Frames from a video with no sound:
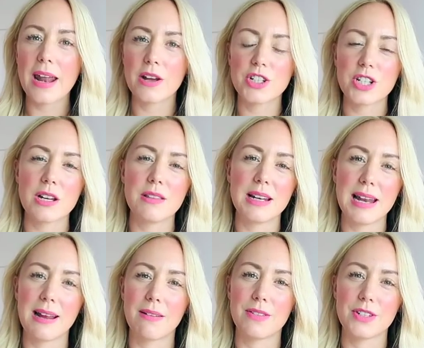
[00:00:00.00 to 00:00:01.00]
and I'll show you the
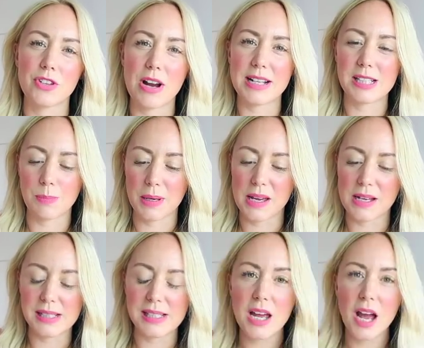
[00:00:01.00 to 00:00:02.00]
length of the dress
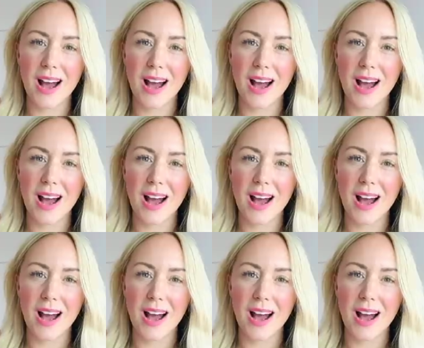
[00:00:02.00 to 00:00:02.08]
because